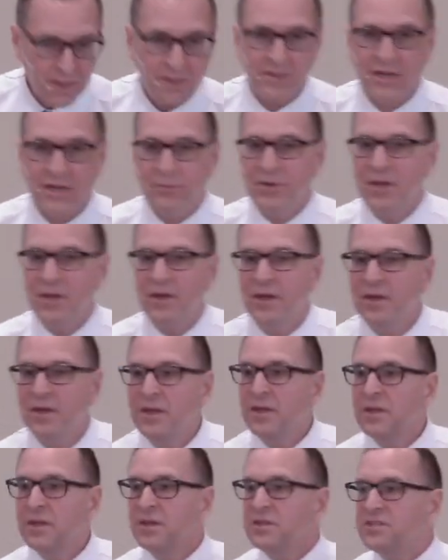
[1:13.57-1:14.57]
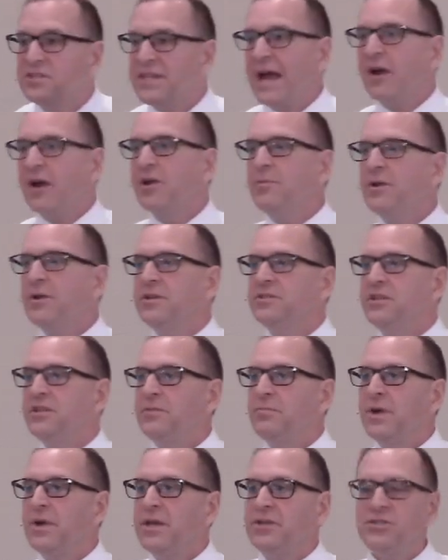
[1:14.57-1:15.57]
That when the sacrament is
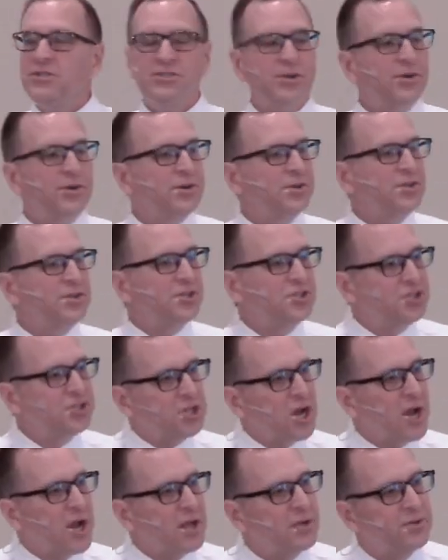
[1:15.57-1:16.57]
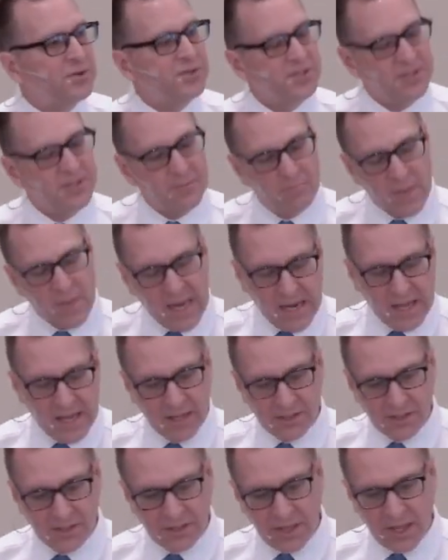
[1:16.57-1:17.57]
administered, the child is
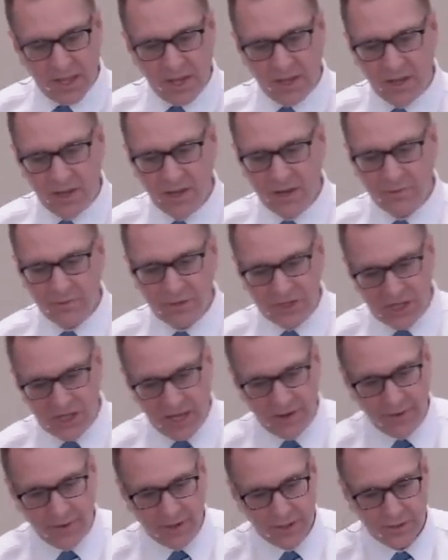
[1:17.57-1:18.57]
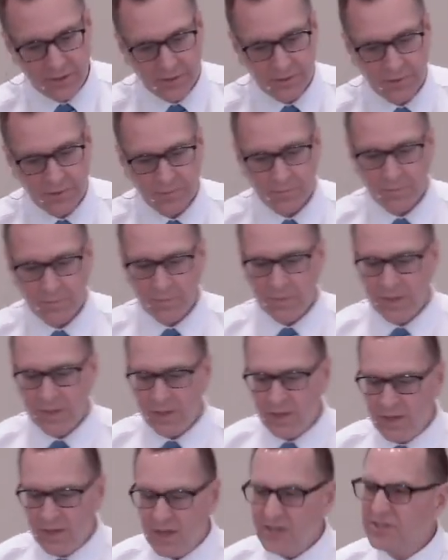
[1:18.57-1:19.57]
immediately regenerate.
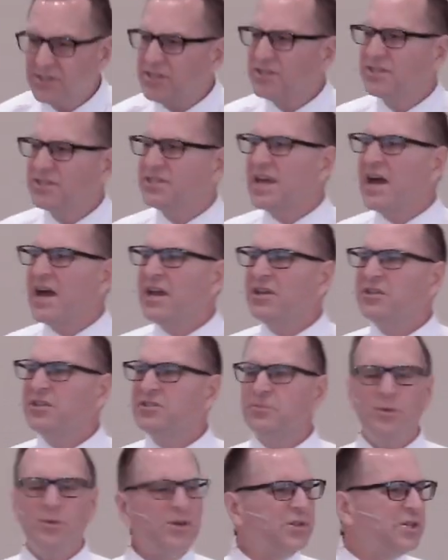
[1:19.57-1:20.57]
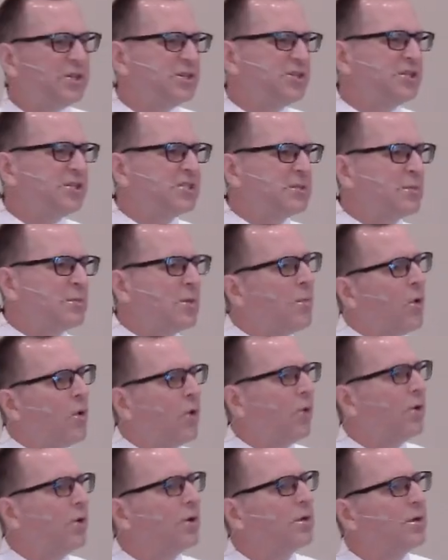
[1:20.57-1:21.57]
This is a sign that's merely just a
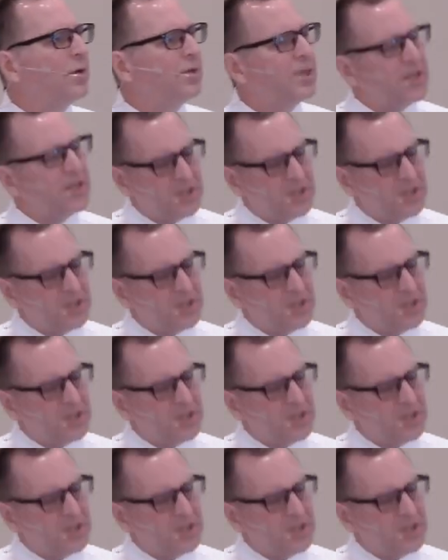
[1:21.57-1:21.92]
memorial, that